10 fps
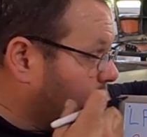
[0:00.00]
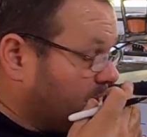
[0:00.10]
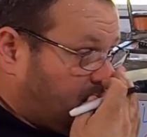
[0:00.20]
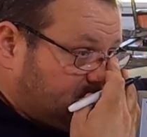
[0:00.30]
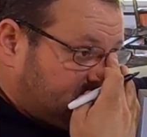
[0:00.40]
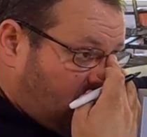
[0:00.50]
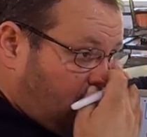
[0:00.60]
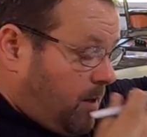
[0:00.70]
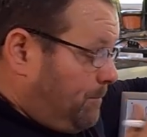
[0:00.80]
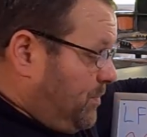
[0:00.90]
Because
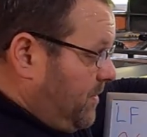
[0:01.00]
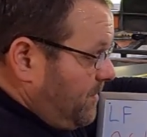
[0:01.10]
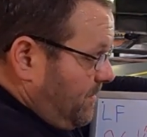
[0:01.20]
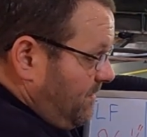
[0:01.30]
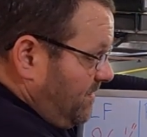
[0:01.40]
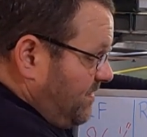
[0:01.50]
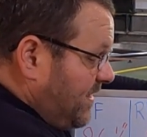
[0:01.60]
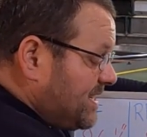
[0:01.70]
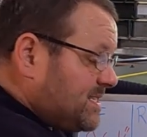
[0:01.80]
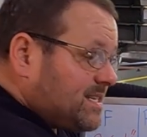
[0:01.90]

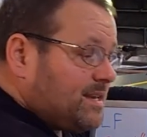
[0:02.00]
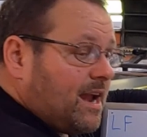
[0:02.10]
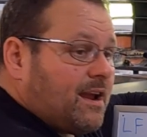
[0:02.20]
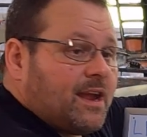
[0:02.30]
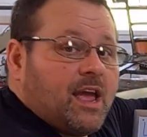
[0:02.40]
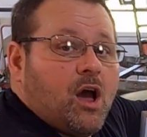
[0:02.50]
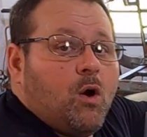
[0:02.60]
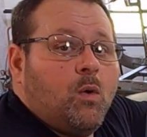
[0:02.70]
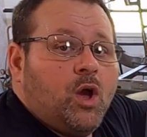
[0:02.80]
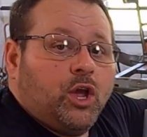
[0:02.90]
this
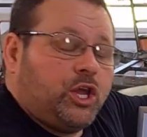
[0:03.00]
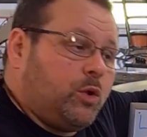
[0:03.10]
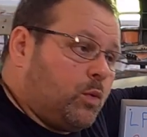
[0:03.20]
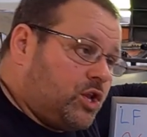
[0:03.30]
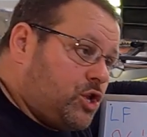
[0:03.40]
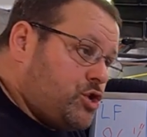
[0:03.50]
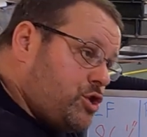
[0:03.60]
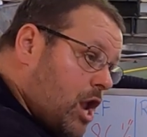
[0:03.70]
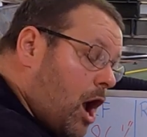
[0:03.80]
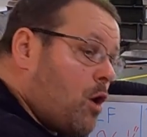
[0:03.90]
scenario, you
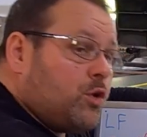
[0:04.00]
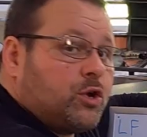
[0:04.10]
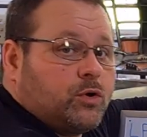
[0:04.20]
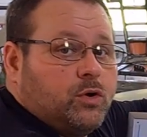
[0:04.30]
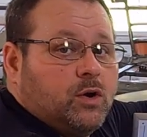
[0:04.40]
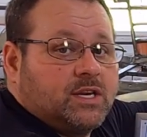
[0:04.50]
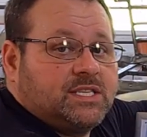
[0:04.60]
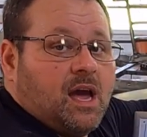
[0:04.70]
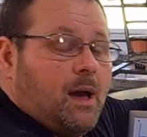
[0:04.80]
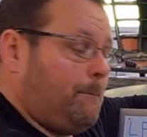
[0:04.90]
would know you're
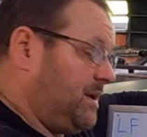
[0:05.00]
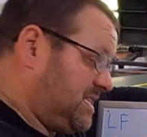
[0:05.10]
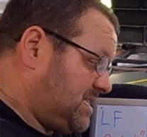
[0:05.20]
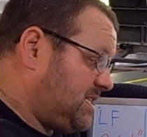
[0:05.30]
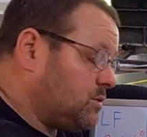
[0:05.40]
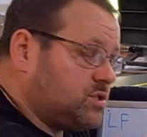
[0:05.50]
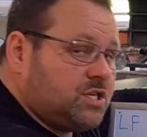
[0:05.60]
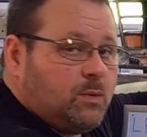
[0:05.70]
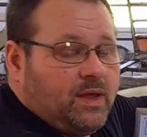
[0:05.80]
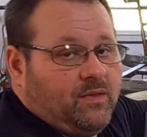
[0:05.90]
hooked up, but still
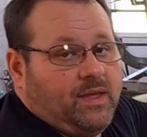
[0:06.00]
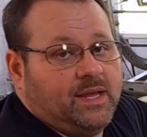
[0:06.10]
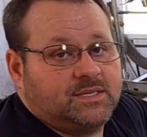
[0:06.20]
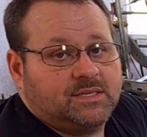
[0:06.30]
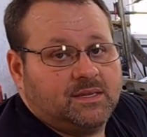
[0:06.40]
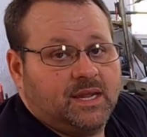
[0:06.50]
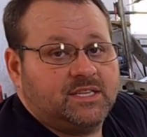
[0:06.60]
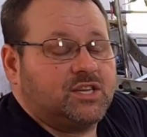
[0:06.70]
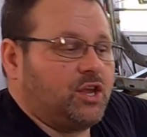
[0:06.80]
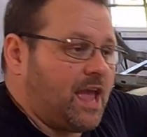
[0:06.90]
doing this.
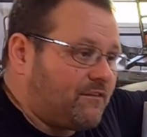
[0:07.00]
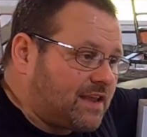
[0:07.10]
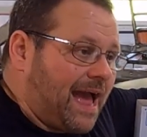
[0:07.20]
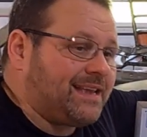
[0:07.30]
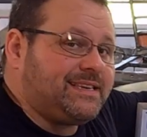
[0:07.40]
And so you have to